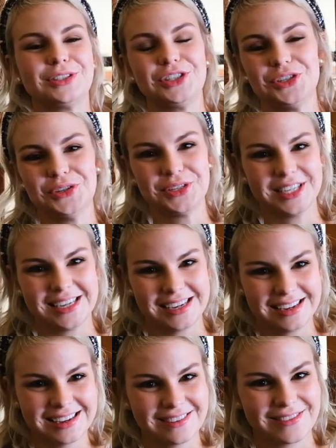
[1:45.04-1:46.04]

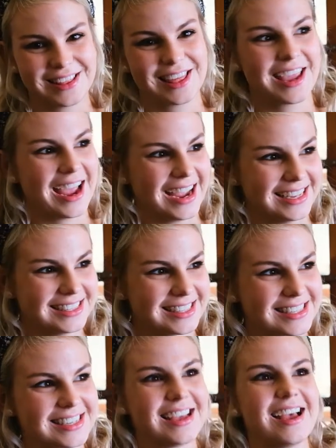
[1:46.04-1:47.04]
shooting with Kat,
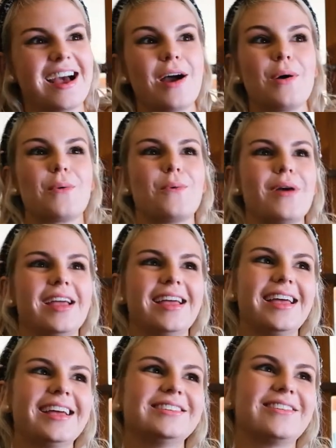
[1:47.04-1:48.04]

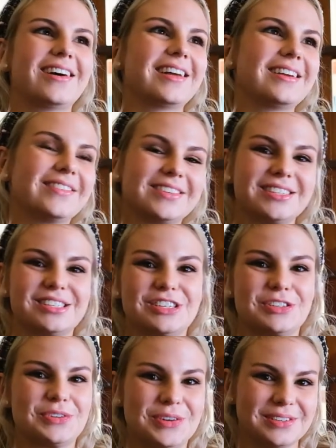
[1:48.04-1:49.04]
where do I even
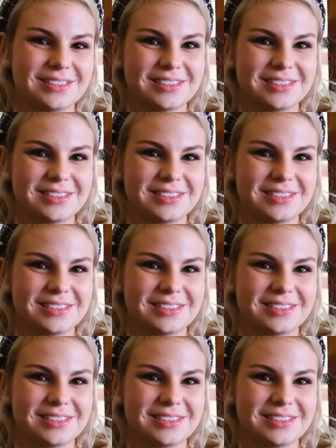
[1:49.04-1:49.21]
start?